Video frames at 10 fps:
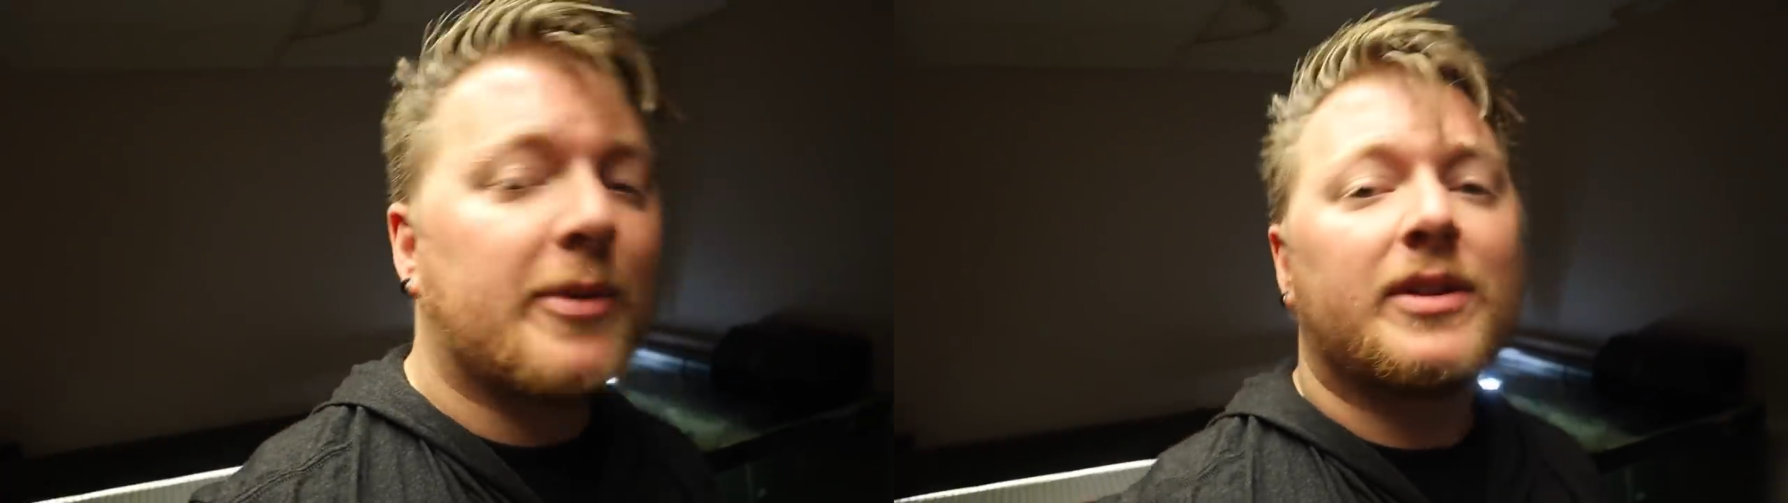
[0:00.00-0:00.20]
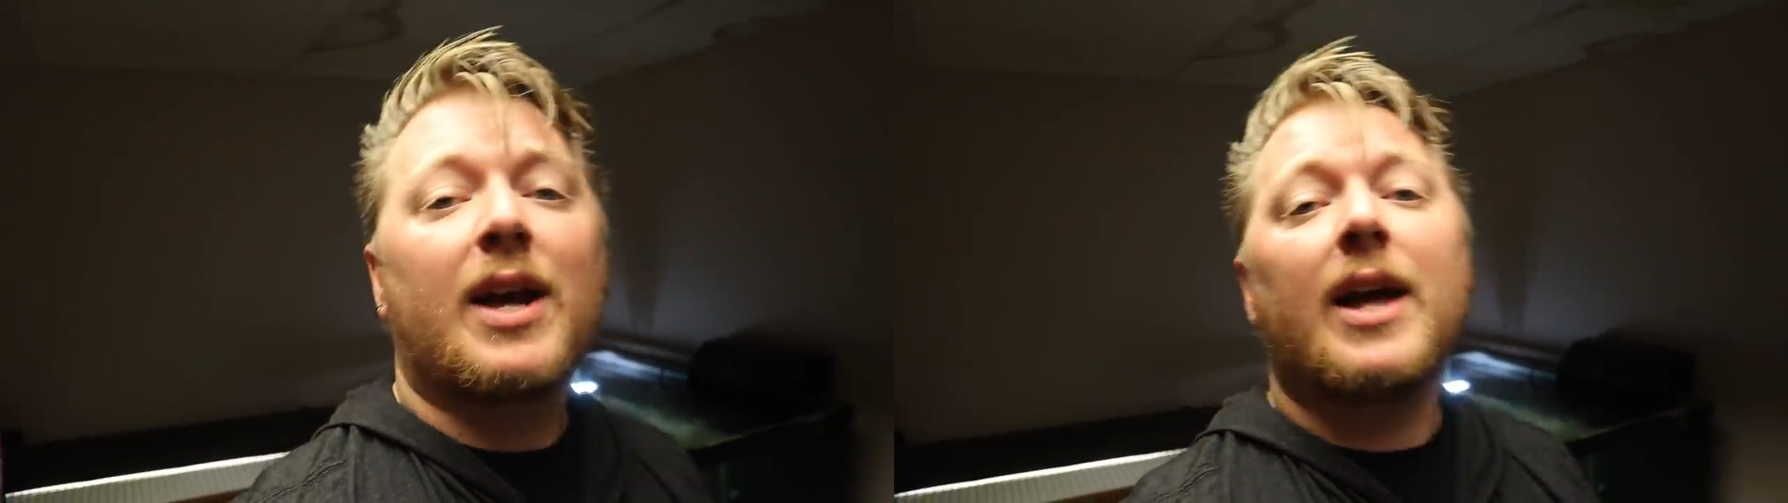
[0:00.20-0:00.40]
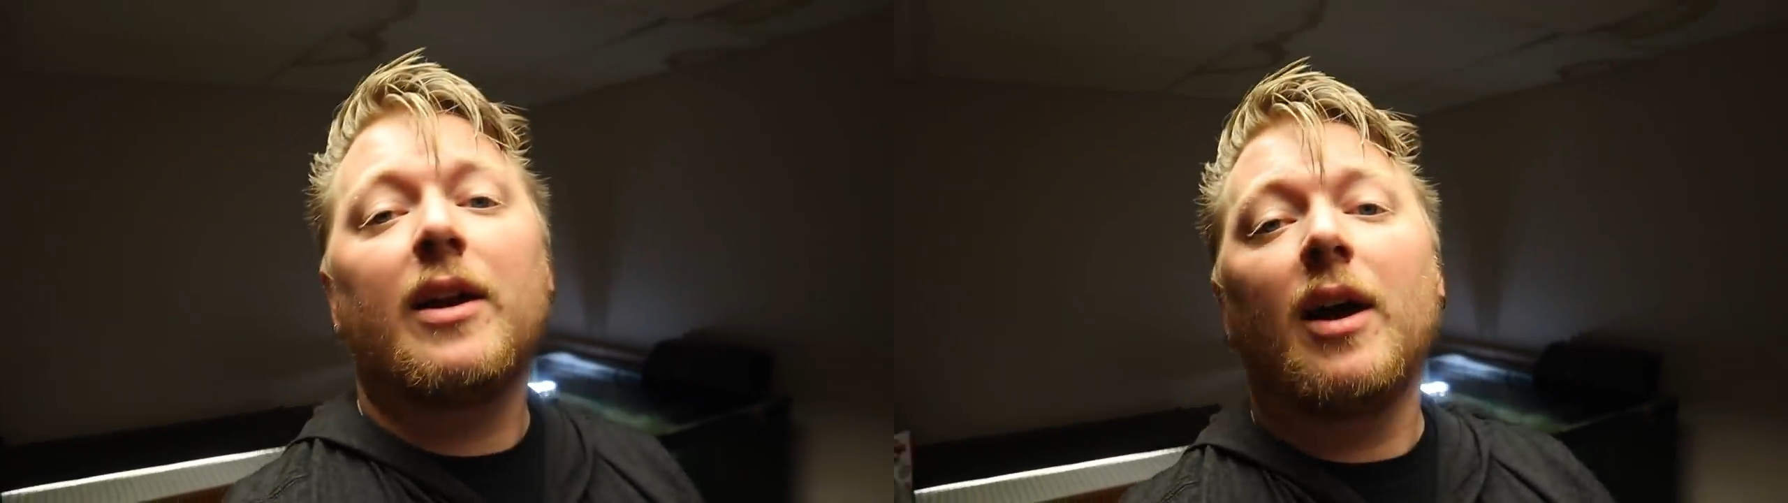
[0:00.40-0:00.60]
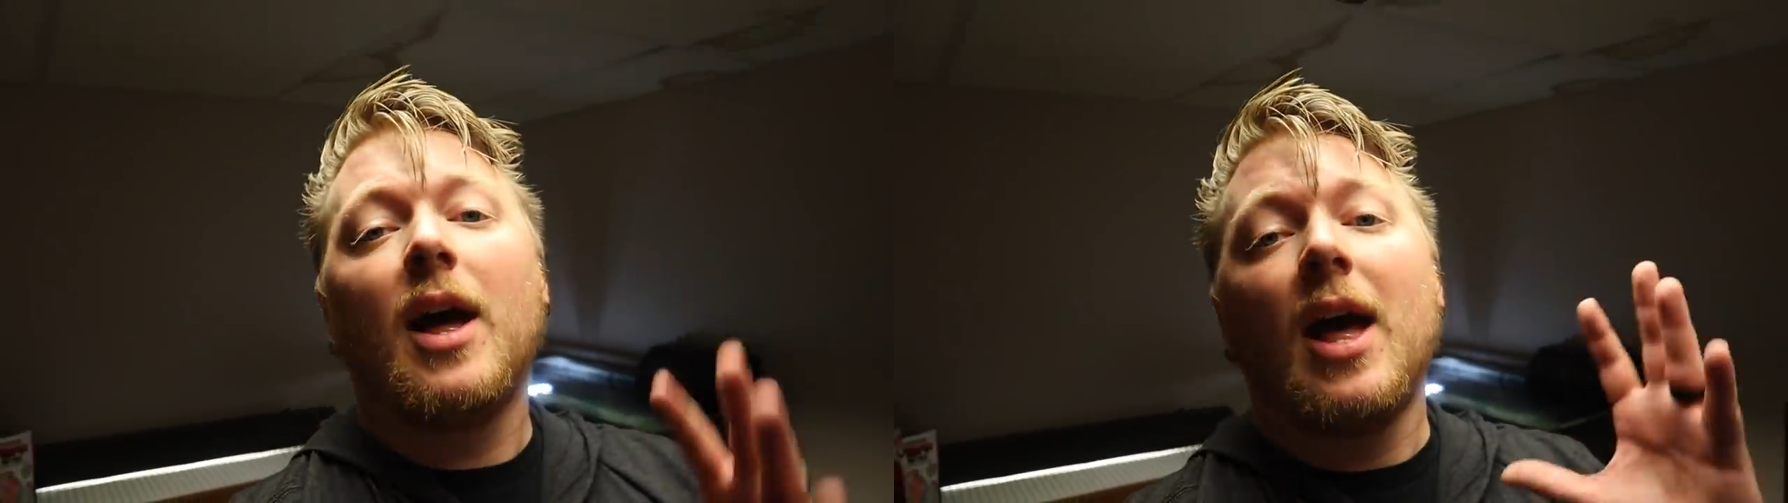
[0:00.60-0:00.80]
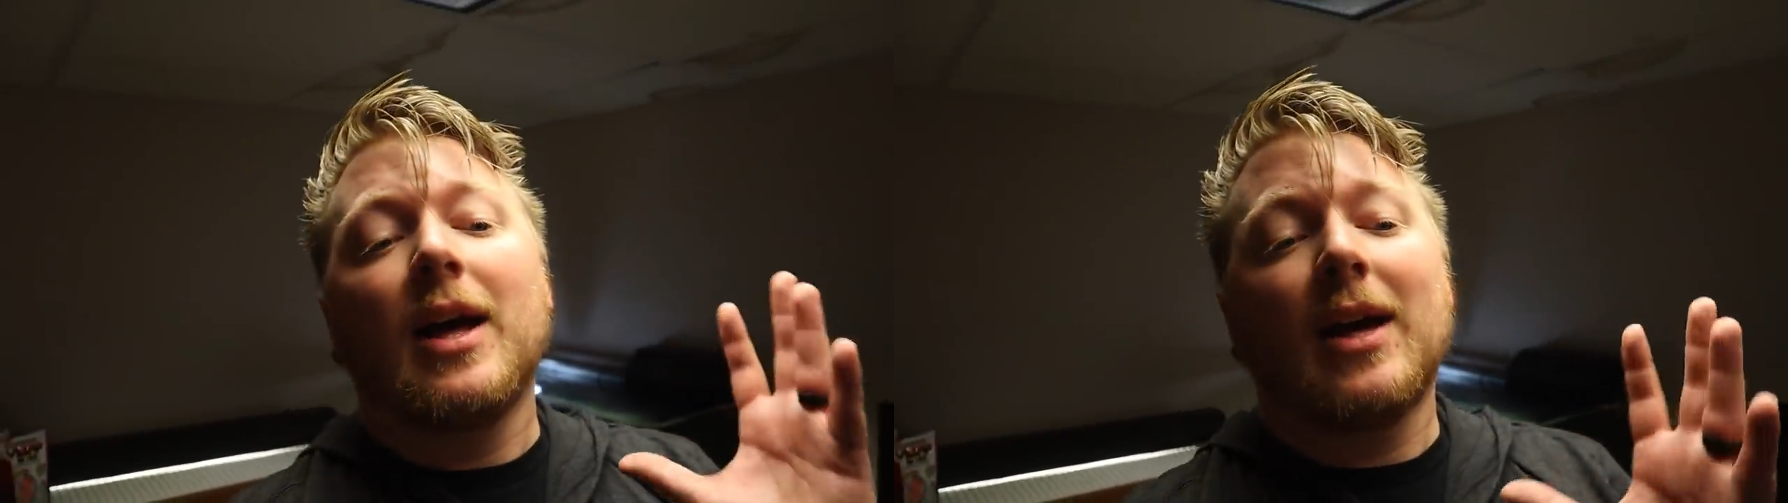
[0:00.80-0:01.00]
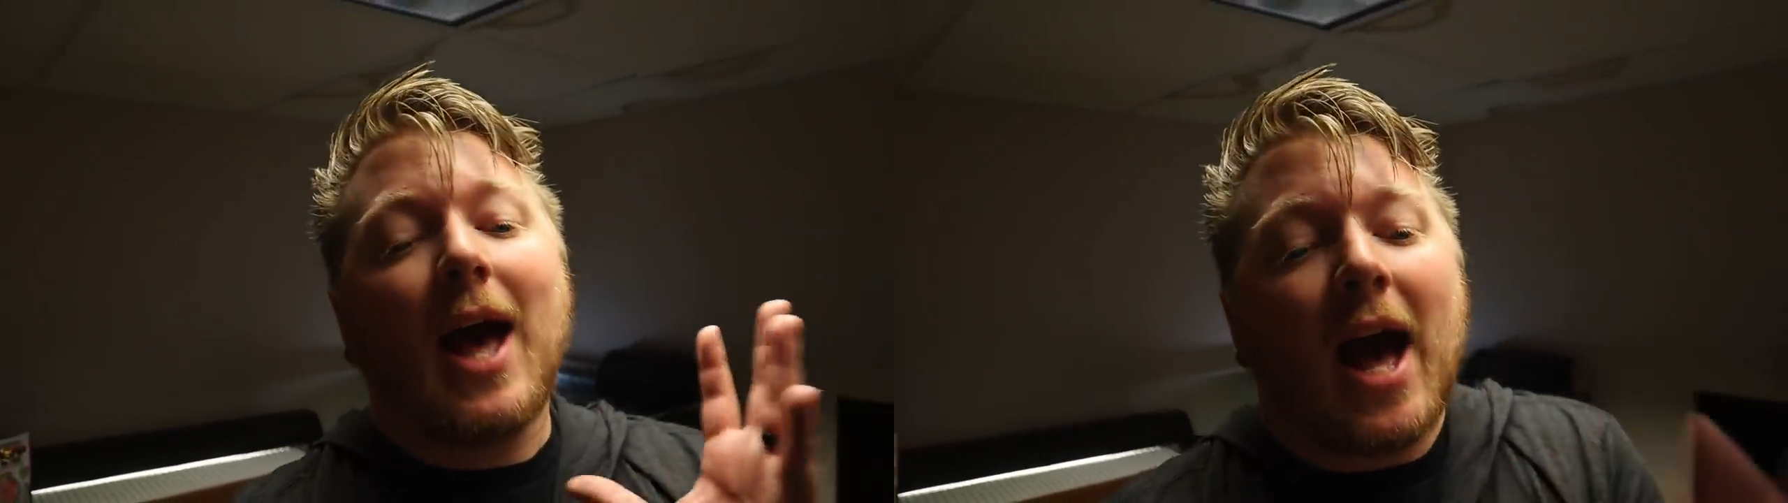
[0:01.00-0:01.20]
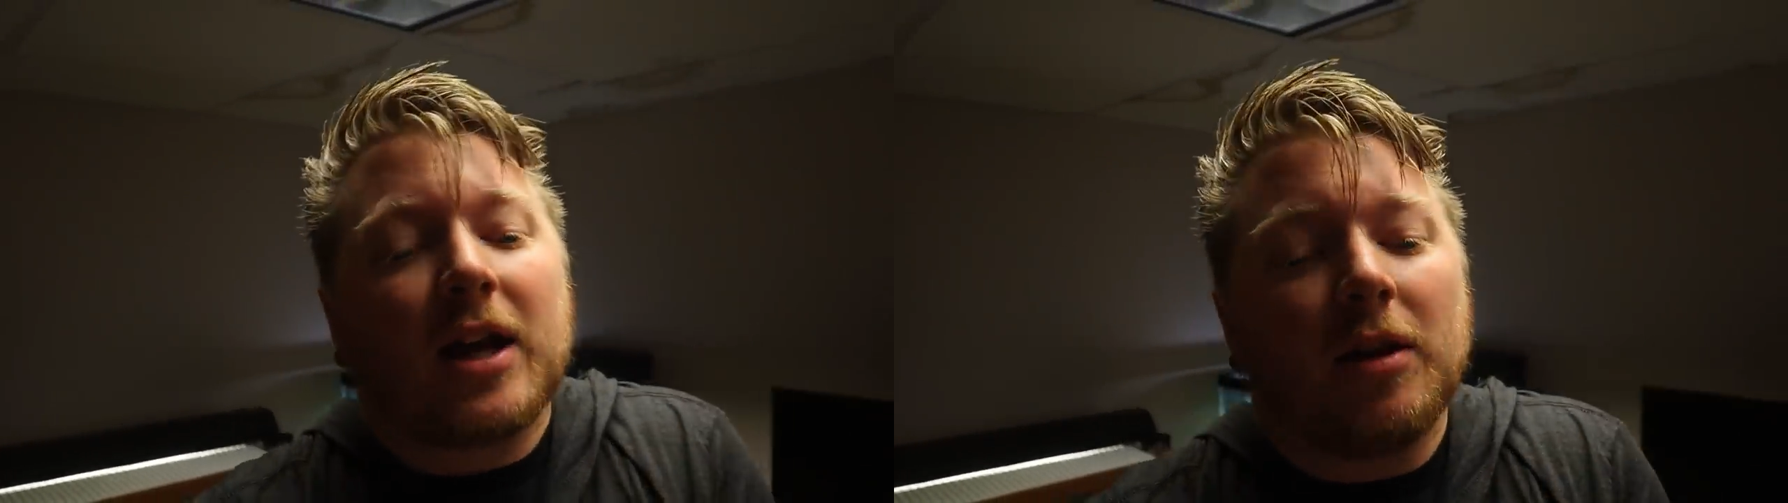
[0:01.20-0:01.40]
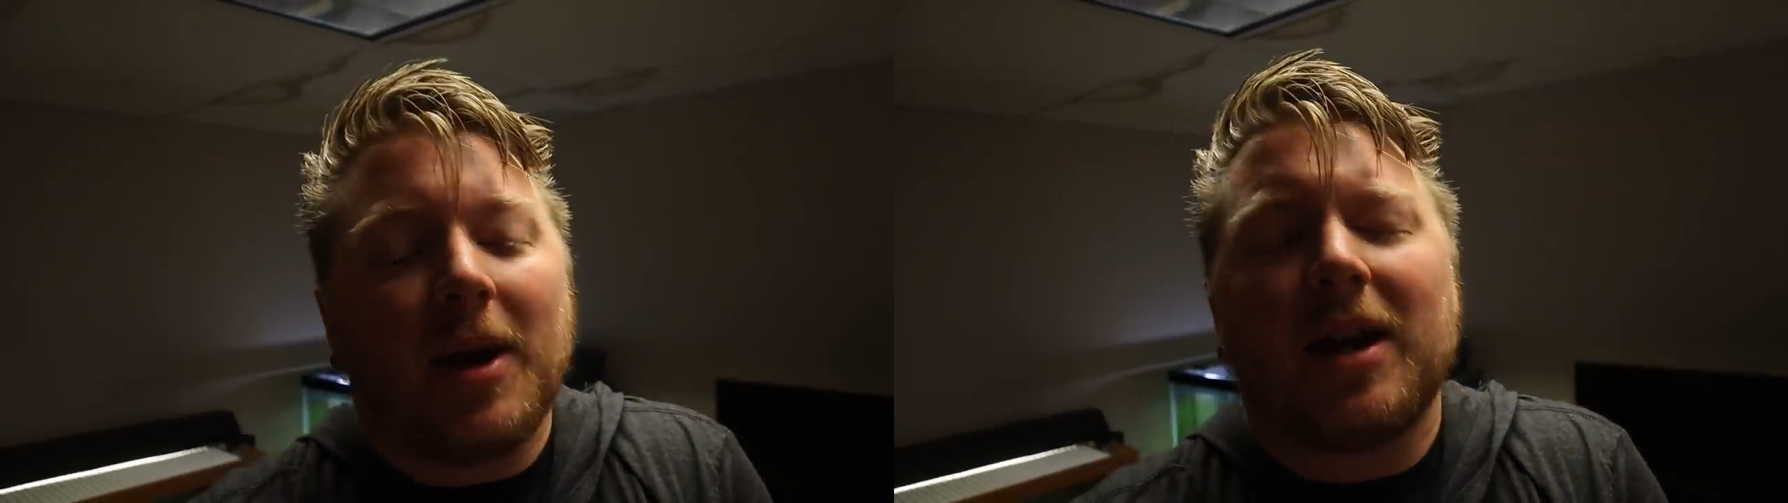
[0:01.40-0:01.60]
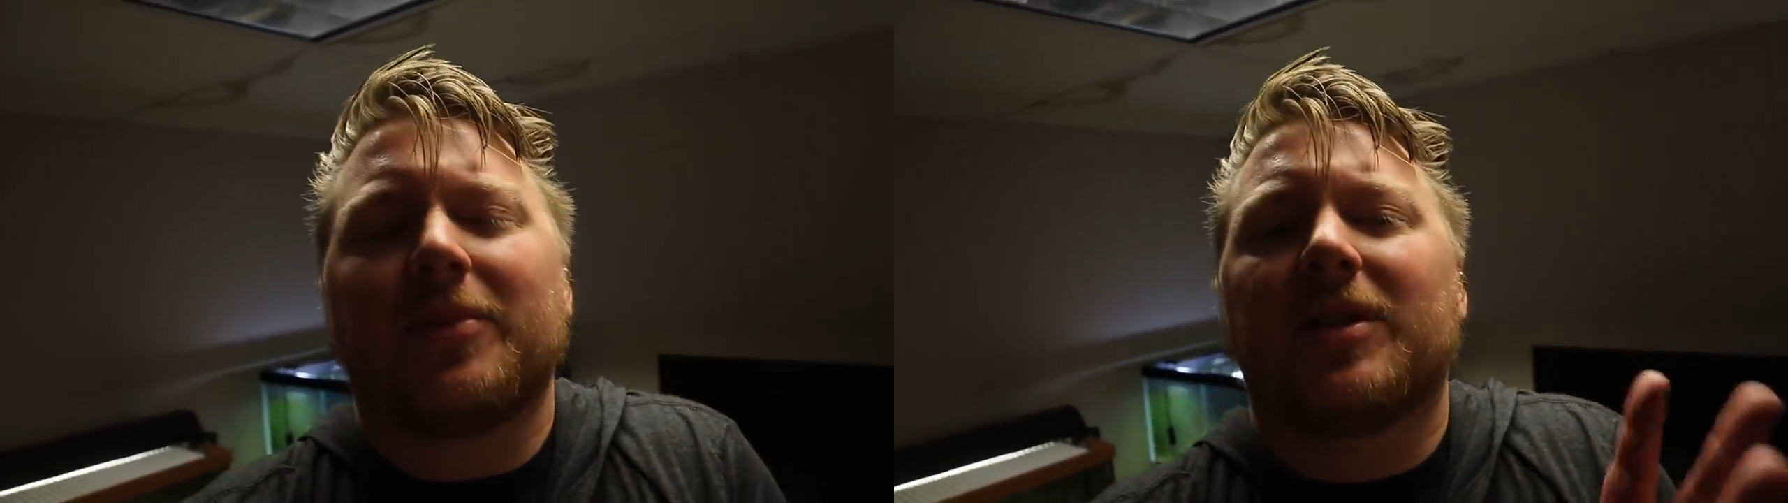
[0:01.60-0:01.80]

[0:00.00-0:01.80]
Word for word: able to kind of acclimate